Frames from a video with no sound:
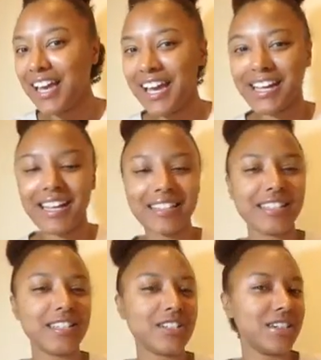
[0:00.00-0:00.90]
I got
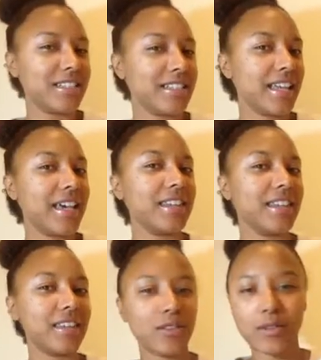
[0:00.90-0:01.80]
this dress at
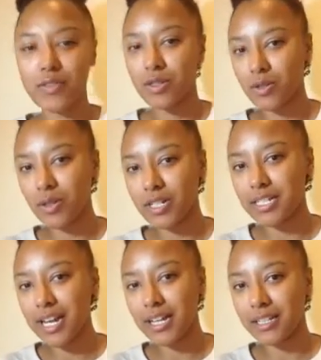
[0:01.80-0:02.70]
the thrift store in
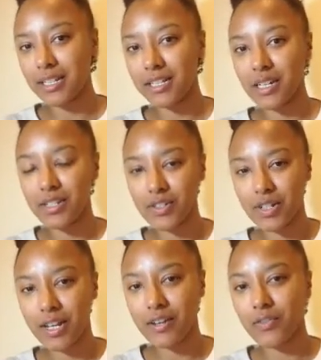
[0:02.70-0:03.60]
Thailand
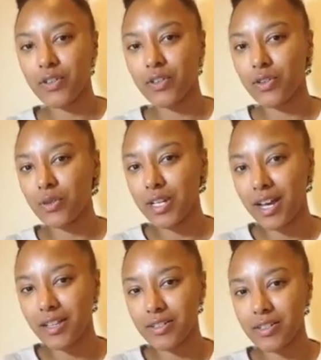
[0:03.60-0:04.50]
yesterday for
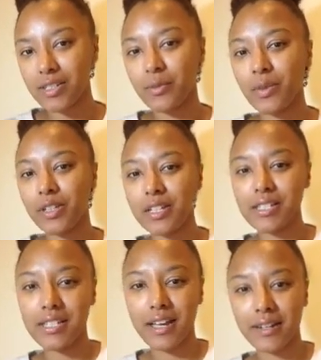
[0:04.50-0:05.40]
$3, and I'm really
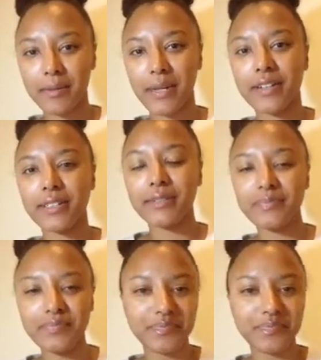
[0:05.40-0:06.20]
excited about it.